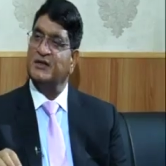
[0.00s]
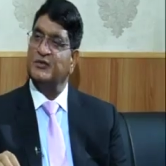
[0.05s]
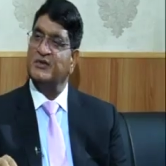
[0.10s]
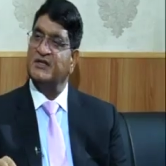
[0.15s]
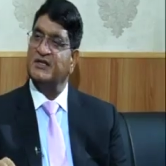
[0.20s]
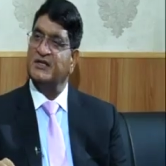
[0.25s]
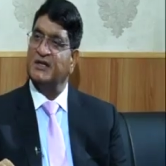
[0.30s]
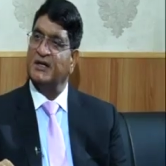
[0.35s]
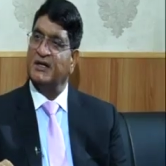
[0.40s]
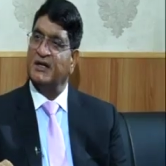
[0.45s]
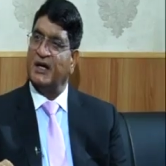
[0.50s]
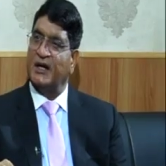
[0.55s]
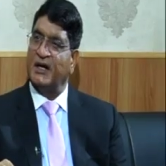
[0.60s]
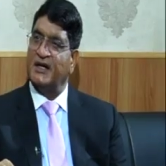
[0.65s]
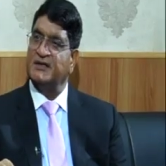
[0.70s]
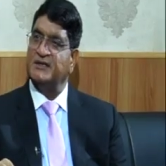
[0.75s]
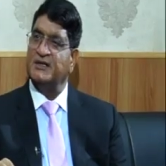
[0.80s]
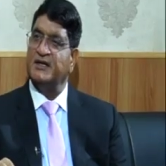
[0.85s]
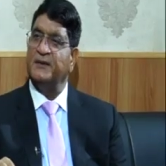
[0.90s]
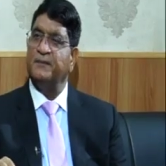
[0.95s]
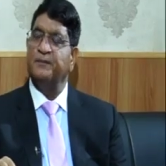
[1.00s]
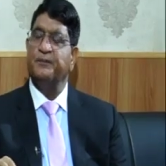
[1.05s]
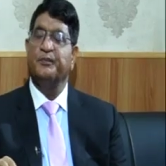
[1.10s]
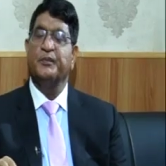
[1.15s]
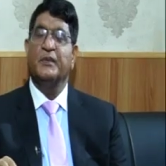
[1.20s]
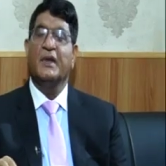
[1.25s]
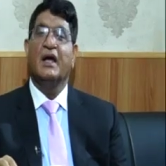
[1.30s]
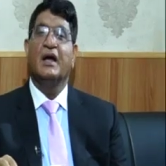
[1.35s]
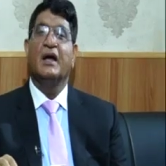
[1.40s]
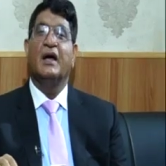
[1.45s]
it was in Karachi,
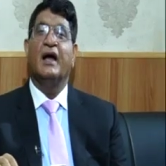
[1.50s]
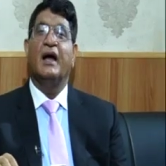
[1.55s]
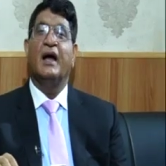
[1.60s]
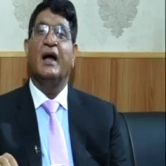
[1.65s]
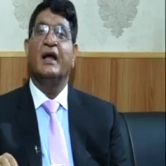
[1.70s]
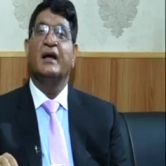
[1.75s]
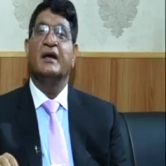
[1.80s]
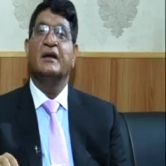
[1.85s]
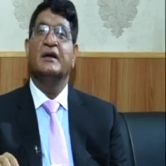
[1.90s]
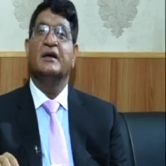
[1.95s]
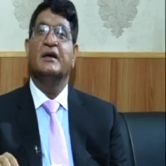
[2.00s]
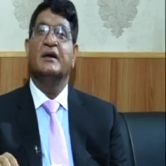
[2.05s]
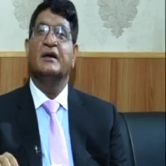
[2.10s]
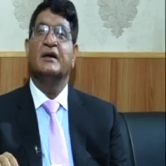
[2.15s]
and